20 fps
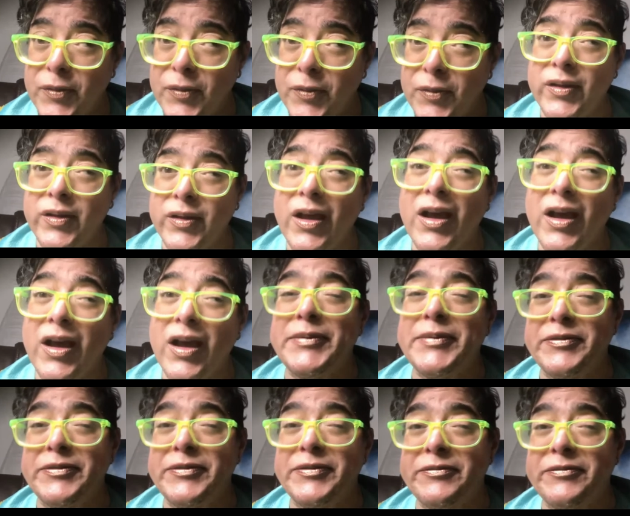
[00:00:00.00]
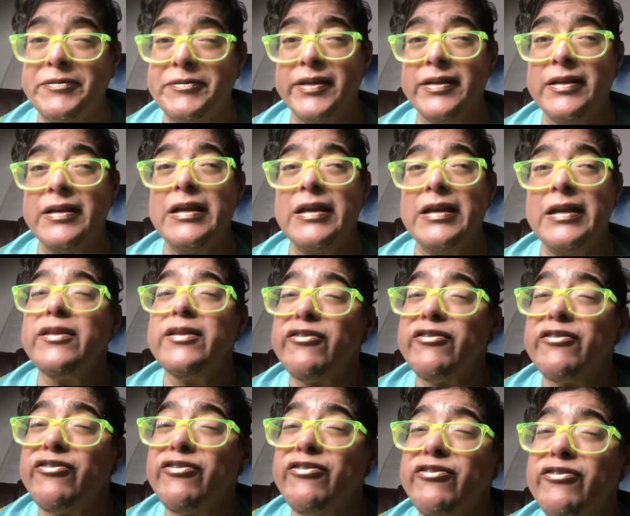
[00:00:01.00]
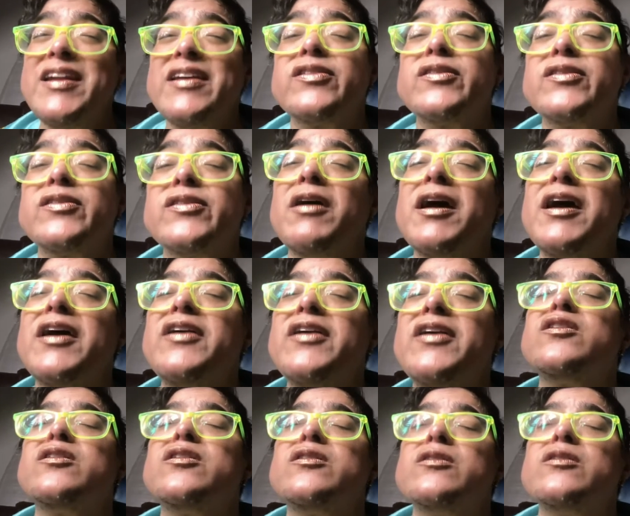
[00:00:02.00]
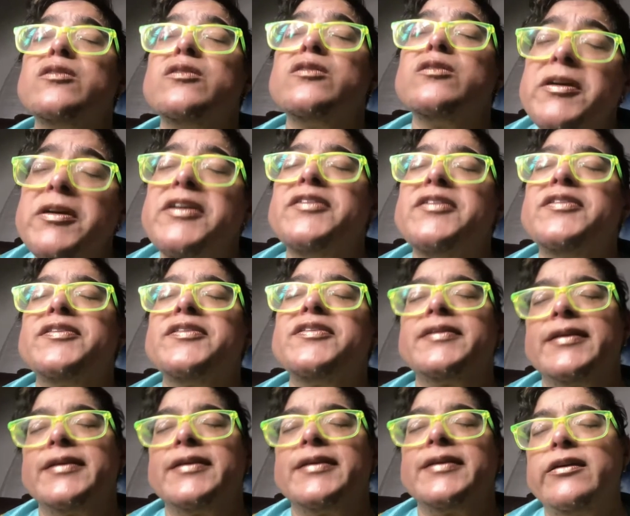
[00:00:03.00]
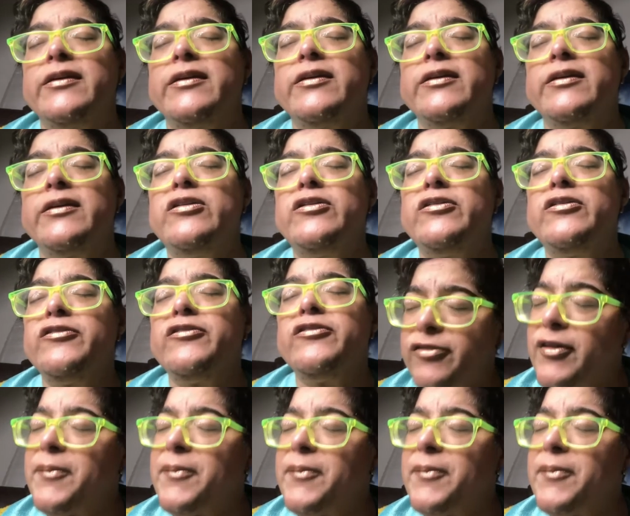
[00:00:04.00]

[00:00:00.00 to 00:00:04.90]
one, the phoenix arises gloriously from the ashes.